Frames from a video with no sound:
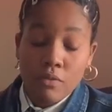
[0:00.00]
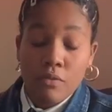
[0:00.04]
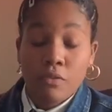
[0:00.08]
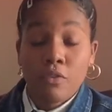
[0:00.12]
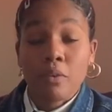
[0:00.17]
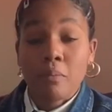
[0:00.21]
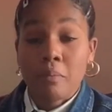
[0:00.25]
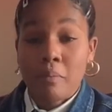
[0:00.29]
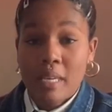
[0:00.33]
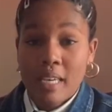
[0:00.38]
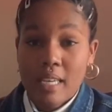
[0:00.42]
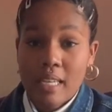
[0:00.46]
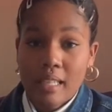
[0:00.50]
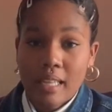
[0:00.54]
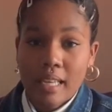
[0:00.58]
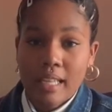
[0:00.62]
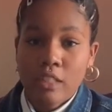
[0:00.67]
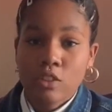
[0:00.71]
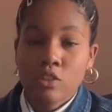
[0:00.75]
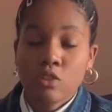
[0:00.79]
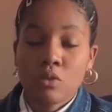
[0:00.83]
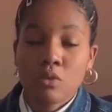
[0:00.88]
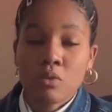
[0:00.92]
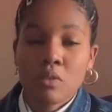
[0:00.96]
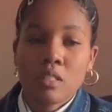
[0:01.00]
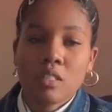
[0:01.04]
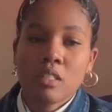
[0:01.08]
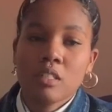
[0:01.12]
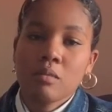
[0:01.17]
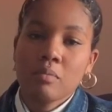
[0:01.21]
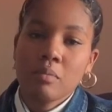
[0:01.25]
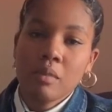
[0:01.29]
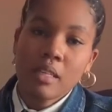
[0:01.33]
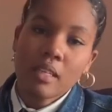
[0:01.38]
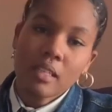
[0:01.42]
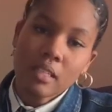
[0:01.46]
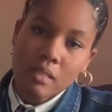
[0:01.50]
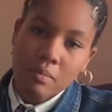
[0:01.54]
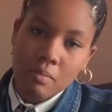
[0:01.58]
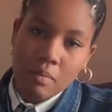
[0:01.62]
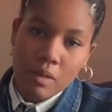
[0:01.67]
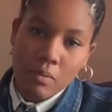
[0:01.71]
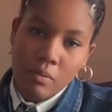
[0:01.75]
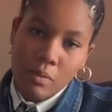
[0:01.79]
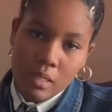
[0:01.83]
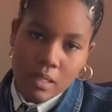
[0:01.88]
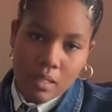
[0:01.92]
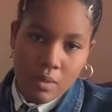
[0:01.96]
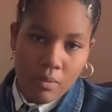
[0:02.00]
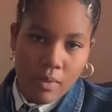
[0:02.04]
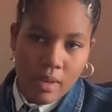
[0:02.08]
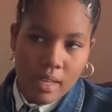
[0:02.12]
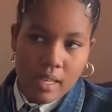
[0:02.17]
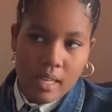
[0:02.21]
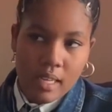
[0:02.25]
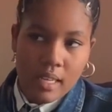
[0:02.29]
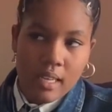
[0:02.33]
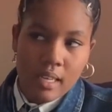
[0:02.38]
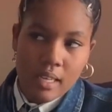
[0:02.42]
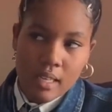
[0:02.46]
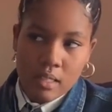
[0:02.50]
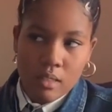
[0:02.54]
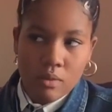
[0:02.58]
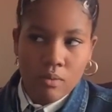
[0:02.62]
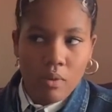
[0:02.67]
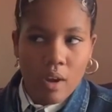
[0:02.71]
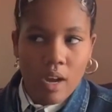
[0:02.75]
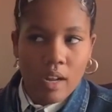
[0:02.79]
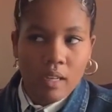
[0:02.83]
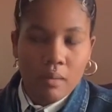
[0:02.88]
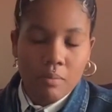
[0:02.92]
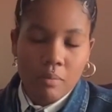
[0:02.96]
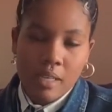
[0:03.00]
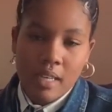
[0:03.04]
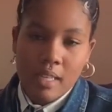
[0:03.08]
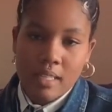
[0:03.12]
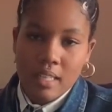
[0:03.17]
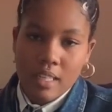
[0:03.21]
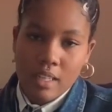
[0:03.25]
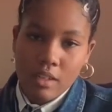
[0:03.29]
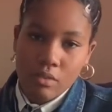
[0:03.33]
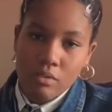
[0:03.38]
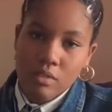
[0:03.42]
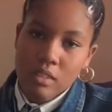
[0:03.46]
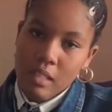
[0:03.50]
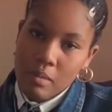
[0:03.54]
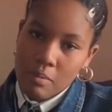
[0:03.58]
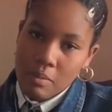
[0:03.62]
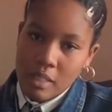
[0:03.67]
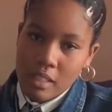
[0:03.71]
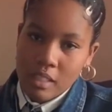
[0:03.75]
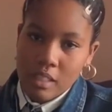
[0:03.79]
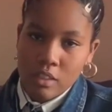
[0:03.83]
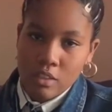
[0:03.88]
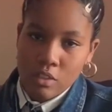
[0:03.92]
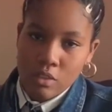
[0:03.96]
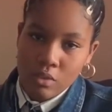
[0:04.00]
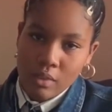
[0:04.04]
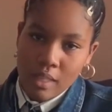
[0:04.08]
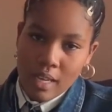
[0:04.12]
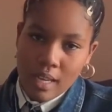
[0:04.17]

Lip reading: For me, like, choosing to be intimate with someone is erotic because I don't typically do